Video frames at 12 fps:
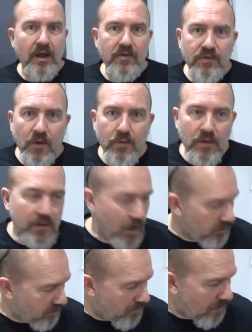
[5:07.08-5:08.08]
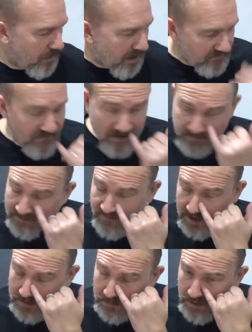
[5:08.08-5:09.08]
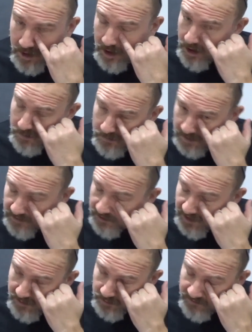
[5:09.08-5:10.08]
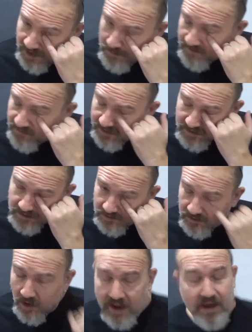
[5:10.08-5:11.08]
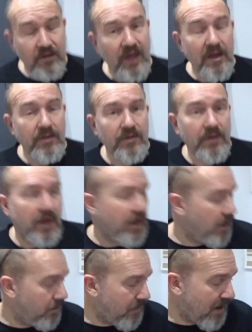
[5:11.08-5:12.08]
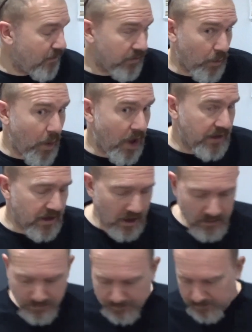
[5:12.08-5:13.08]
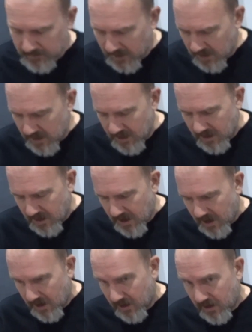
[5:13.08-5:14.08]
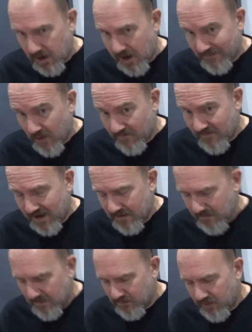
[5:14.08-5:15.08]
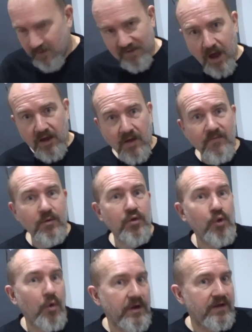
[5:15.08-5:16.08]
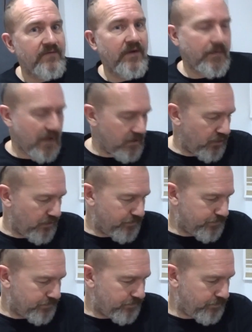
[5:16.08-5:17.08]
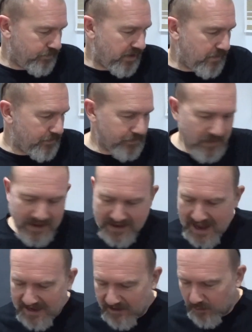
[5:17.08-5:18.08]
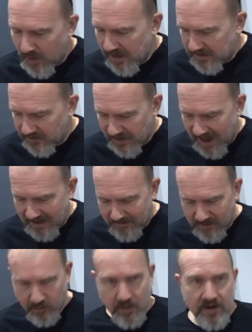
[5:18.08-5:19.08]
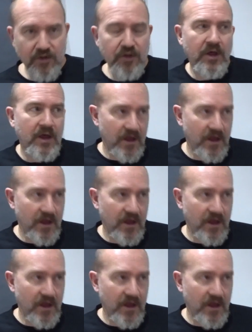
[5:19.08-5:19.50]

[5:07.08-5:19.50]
so the last time I played Factory Funner, as I say, was around my friend Zahid's house. It was a while ago. I've got a vague memory of it. I enjoyed it very much. But again, it's one of these games which